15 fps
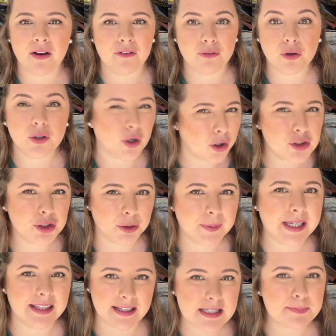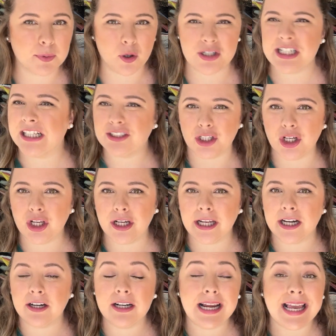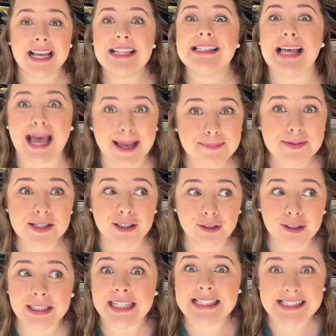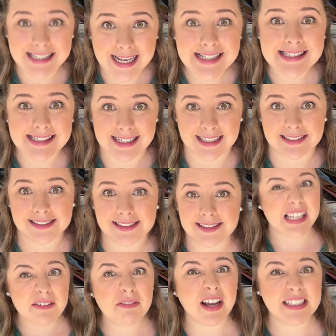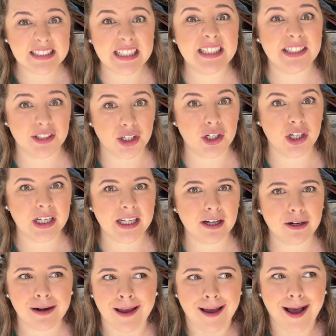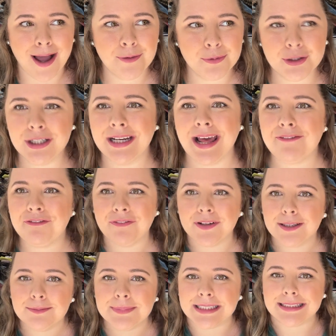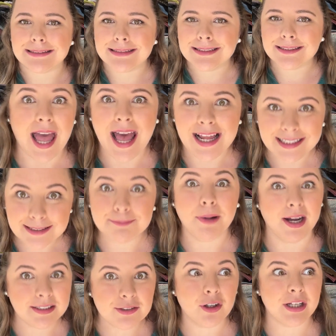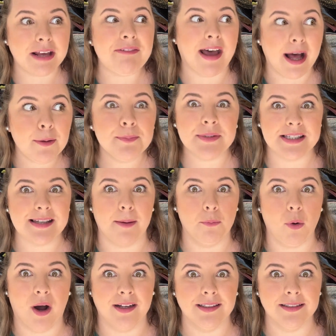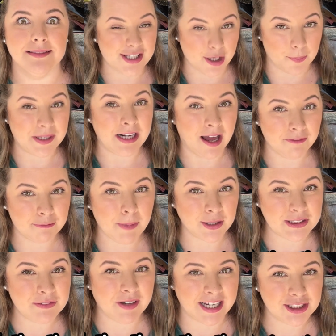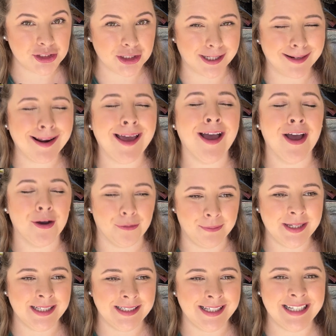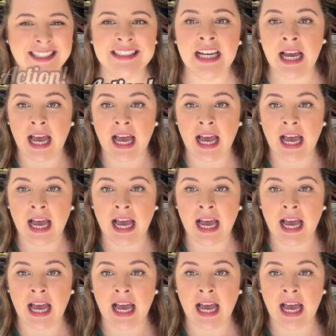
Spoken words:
for not doing this project earlier is absolutely senseless. If I did it earlier, I wouldn't have filmed it, and it might not have helped someone. So enough motivation, we need